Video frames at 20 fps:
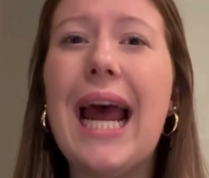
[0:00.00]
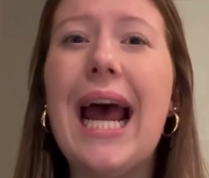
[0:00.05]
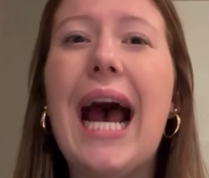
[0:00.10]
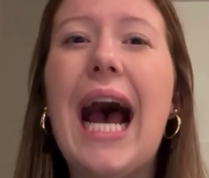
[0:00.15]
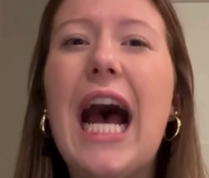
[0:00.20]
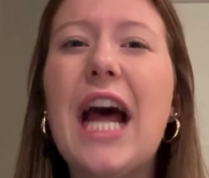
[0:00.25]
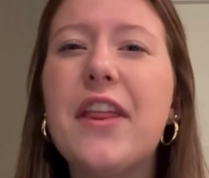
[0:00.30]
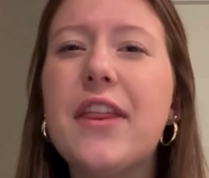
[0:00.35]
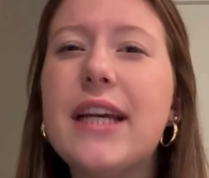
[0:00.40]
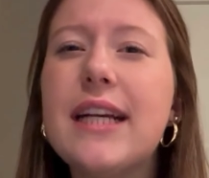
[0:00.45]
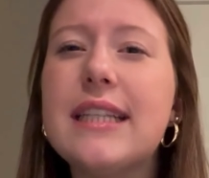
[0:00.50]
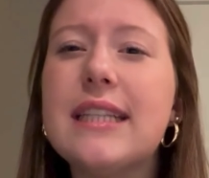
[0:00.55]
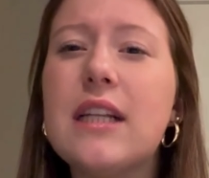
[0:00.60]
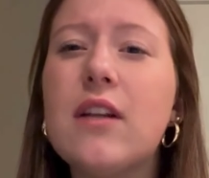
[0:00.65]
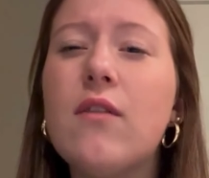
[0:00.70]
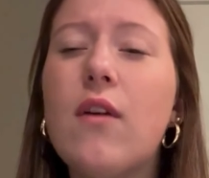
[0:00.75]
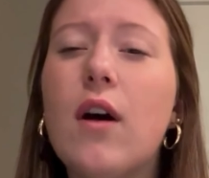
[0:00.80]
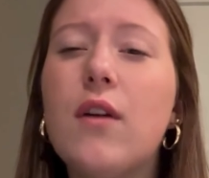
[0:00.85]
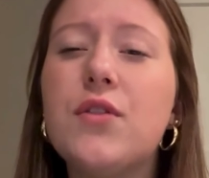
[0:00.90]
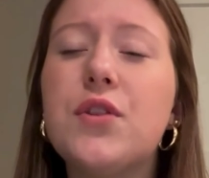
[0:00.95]
Ethics
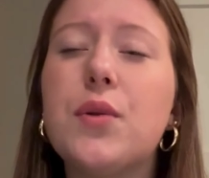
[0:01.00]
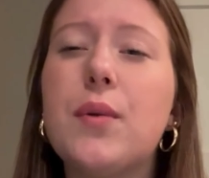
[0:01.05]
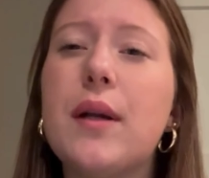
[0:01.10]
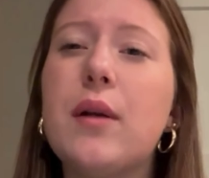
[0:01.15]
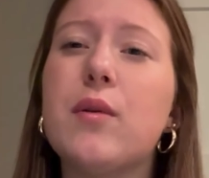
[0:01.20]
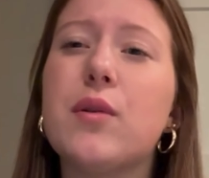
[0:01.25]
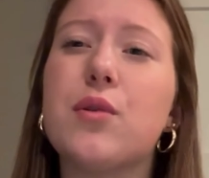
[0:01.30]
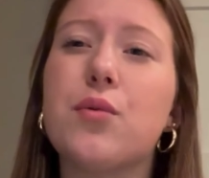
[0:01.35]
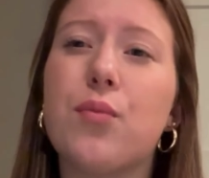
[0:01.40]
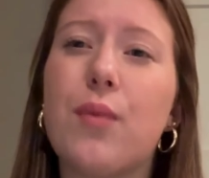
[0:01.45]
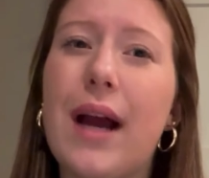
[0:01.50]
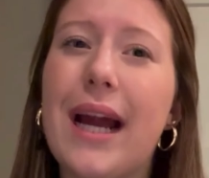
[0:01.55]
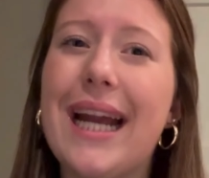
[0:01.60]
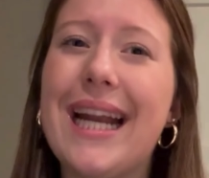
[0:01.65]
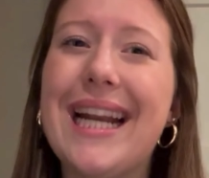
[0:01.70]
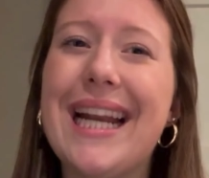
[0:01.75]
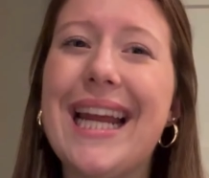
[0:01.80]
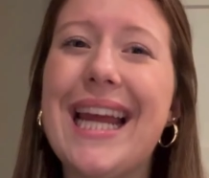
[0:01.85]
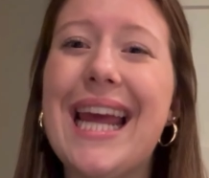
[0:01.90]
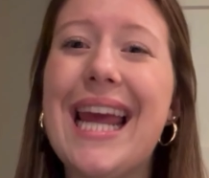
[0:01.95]
involves doing what's right,
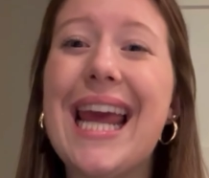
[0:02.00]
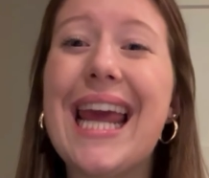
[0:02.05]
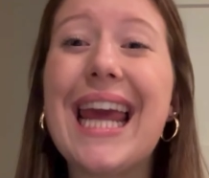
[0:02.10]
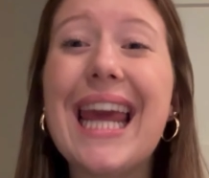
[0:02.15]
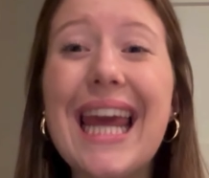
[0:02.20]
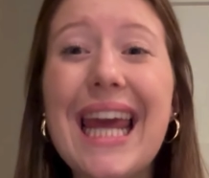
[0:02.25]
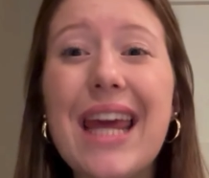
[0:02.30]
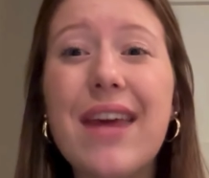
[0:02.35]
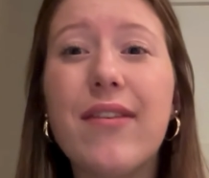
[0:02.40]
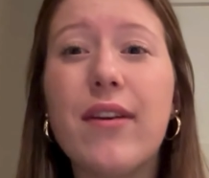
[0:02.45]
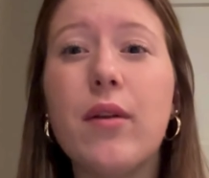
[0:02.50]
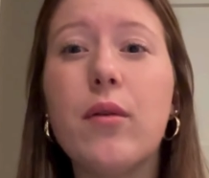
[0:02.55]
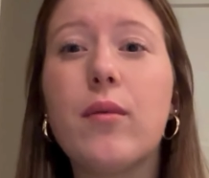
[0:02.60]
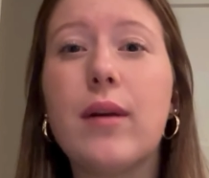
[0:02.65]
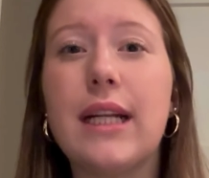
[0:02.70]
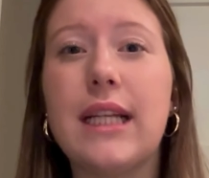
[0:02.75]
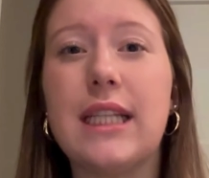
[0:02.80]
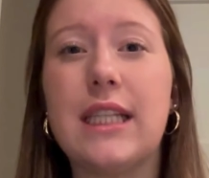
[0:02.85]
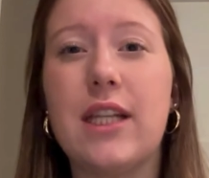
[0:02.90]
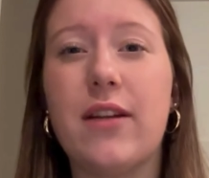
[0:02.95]
even
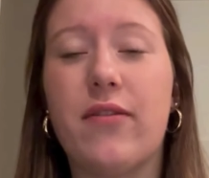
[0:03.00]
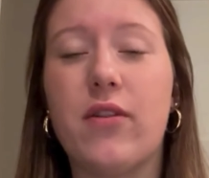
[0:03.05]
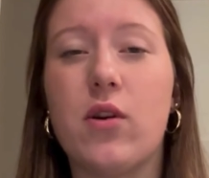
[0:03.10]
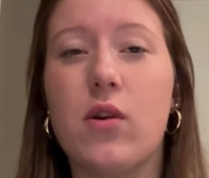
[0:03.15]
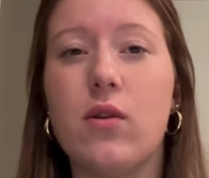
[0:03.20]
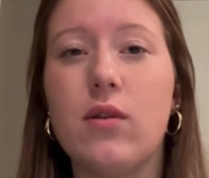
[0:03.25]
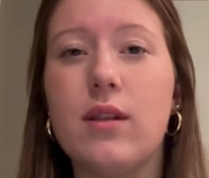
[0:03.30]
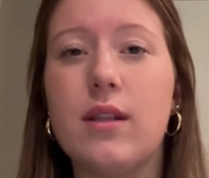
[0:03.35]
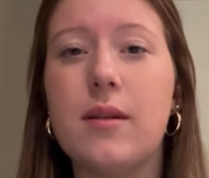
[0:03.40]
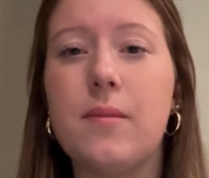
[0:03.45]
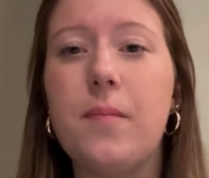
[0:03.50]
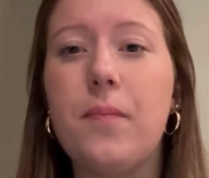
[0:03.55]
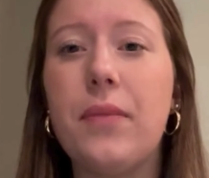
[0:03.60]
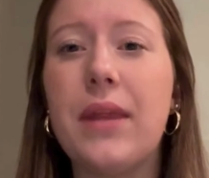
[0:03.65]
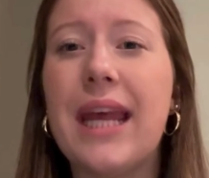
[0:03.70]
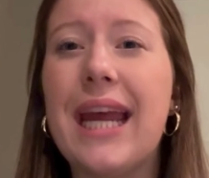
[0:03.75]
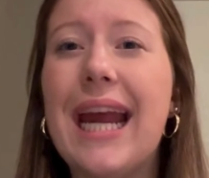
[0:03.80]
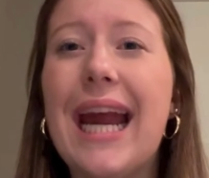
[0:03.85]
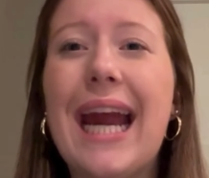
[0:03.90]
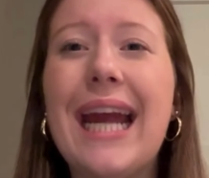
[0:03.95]
when it's difficult.
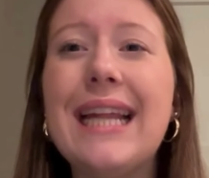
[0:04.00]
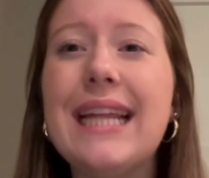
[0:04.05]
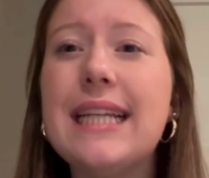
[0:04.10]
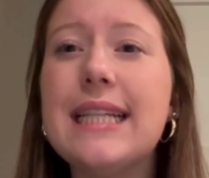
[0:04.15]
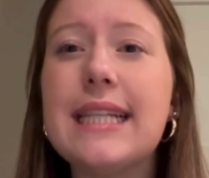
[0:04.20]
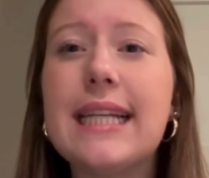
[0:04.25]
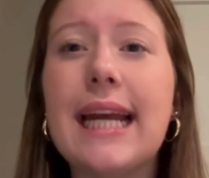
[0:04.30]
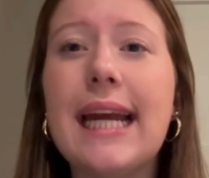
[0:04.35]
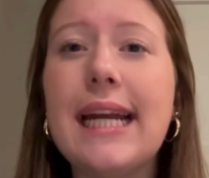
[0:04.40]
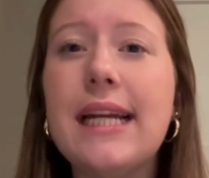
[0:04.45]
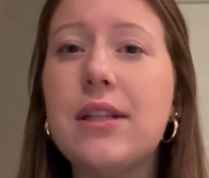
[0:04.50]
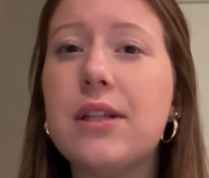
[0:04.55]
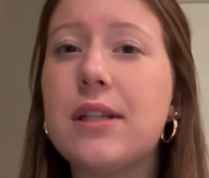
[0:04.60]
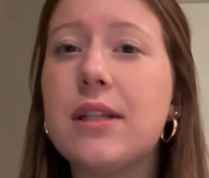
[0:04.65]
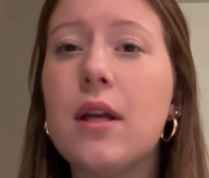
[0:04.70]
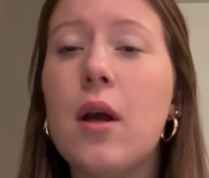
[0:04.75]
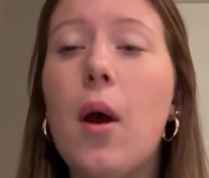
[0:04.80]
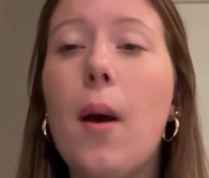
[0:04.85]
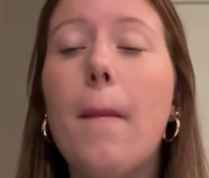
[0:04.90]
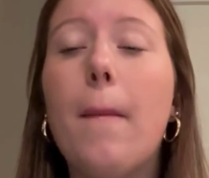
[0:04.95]
In this
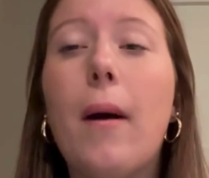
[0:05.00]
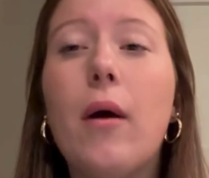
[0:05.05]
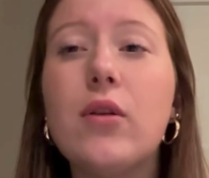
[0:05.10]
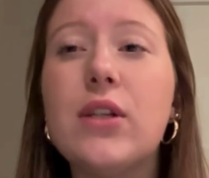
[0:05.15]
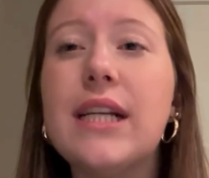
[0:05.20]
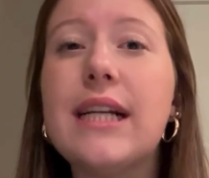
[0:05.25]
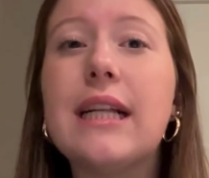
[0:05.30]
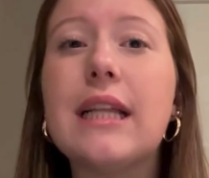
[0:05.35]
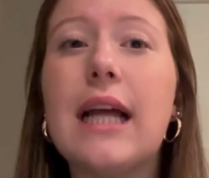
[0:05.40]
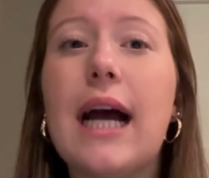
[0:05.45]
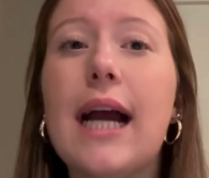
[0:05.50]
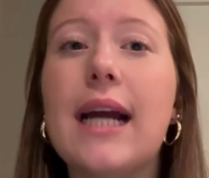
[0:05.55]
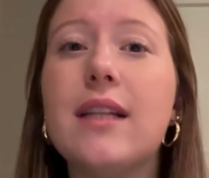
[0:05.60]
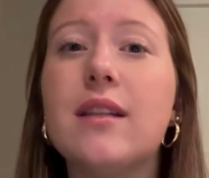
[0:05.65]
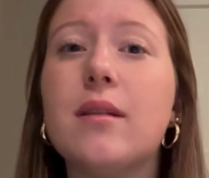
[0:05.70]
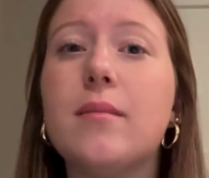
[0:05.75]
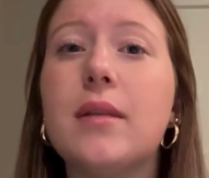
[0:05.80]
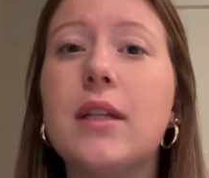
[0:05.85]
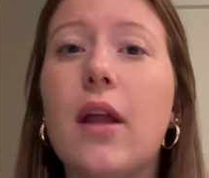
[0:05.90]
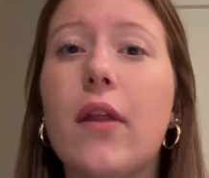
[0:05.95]
case, poaching clients
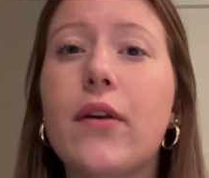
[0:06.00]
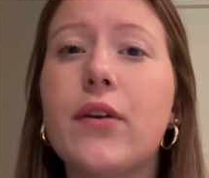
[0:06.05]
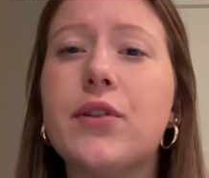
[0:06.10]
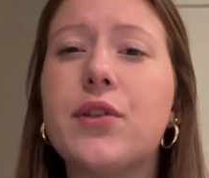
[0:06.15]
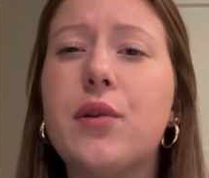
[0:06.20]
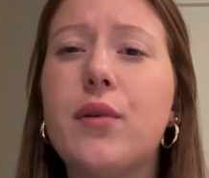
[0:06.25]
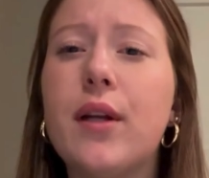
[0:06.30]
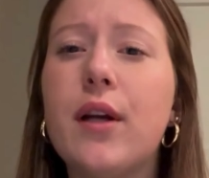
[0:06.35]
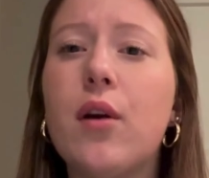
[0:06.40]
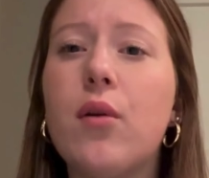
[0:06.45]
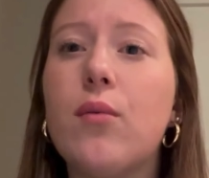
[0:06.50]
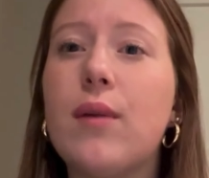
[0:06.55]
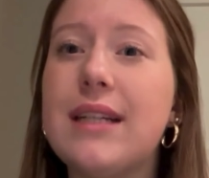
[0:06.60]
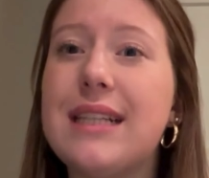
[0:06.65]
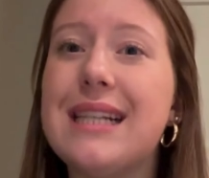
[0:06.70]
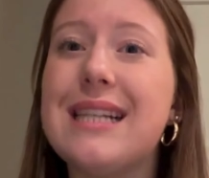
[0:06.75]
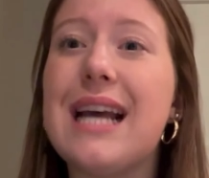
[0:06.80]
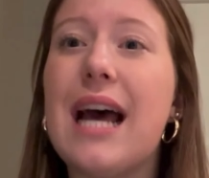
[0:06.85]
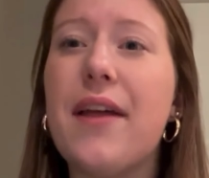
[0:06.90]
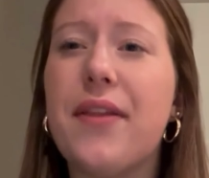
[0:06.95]
from another studio
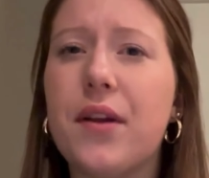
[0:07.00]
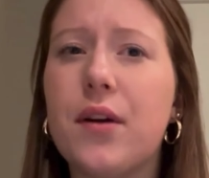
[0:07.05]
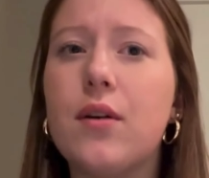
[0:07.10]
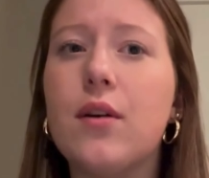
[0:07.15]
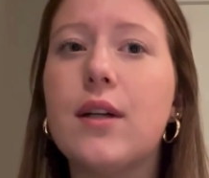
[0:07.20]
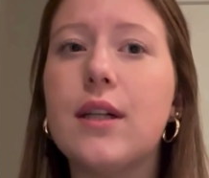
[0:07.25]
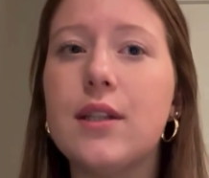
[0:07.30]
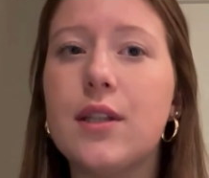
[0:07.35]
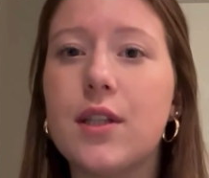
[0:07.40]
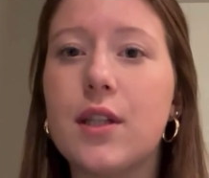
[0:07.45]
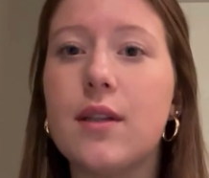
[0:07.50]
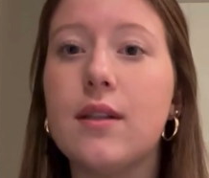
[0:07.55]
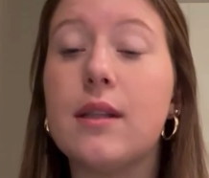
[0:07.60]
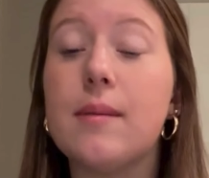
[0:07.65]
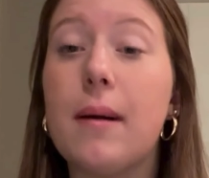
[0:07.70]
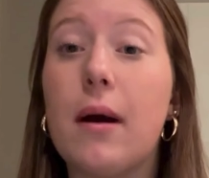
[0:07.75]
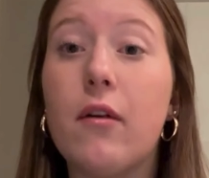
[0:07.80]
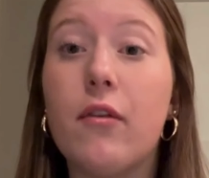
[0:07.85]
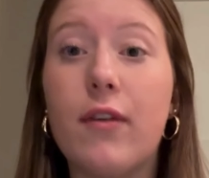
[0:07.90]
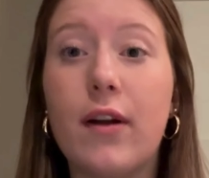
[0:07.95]
raises ethical concerns
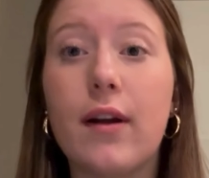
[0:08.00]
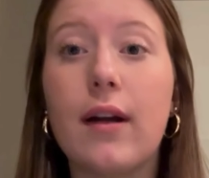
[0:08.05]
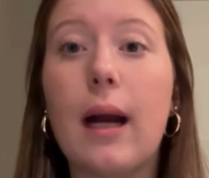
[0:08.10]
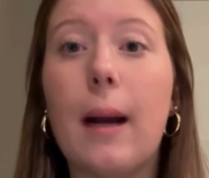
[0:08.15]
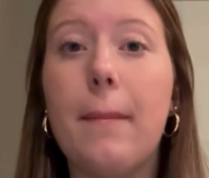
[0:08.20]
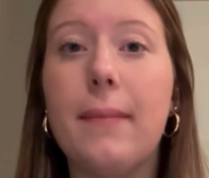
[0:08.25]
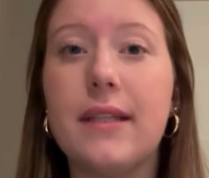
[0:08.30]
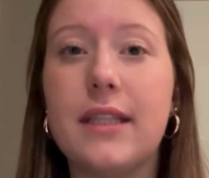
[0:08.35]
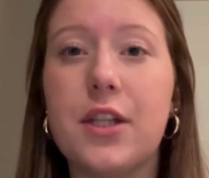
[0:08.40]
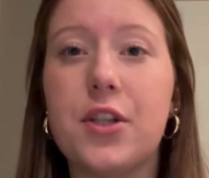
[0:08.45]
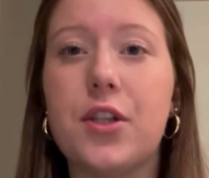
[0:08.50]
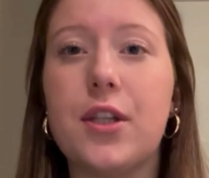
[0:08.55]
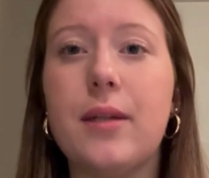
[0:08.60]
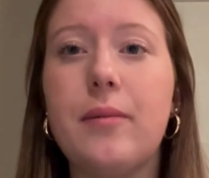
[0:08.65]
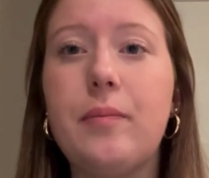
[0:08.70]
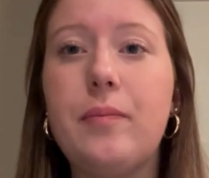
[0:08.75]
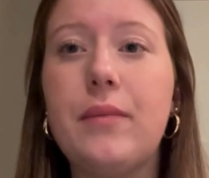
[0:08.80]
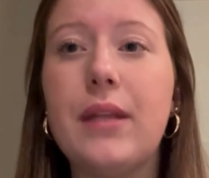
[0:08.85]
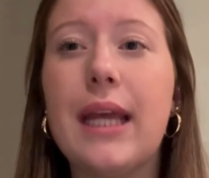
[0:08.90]
about fair competition.